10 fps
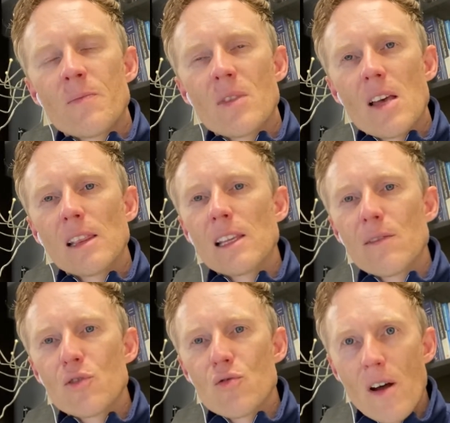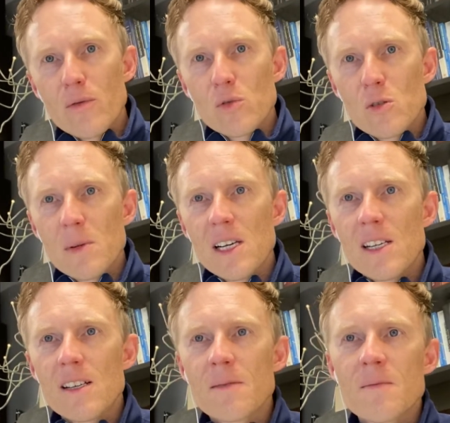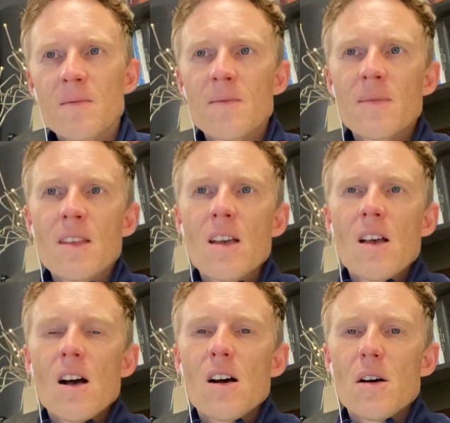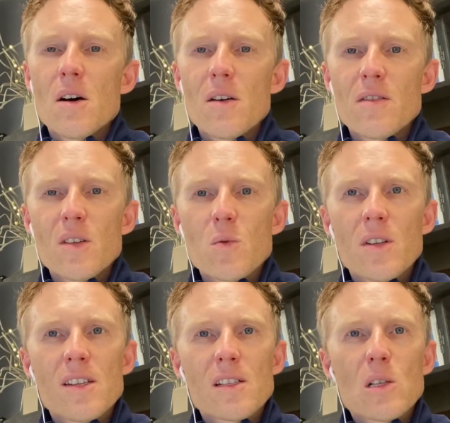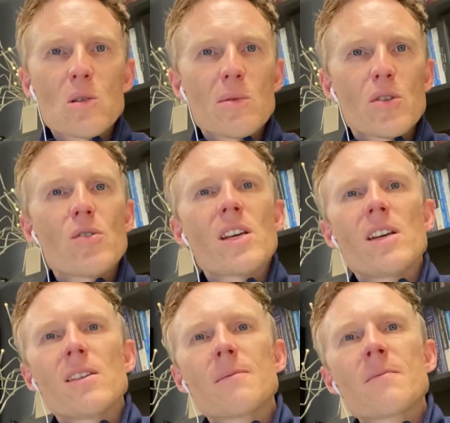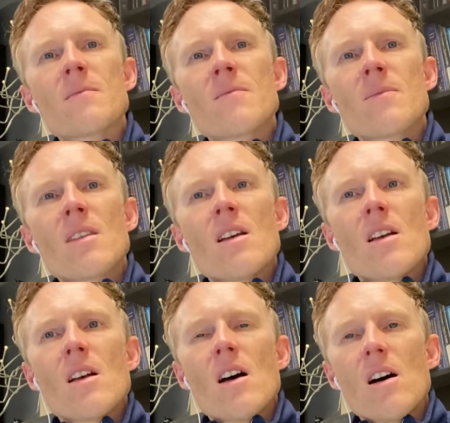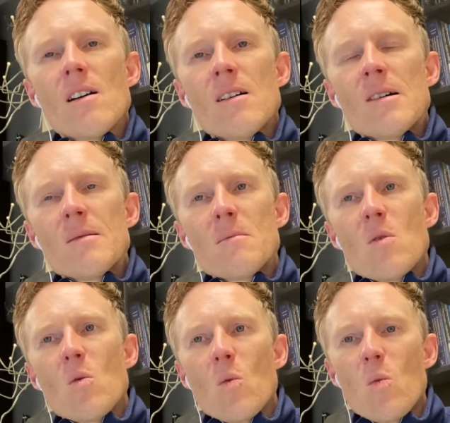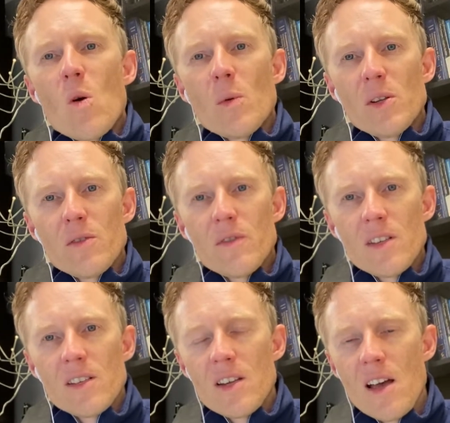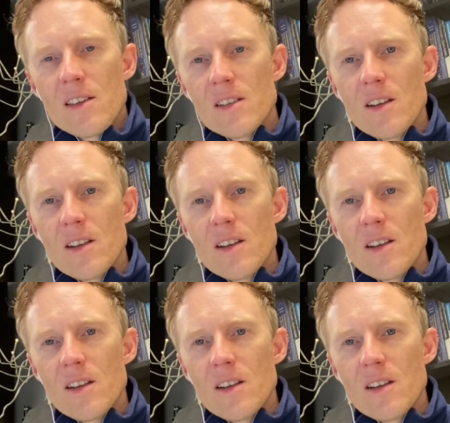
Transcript: leaf travel speed. This one is a little bit trickier. What we do for this test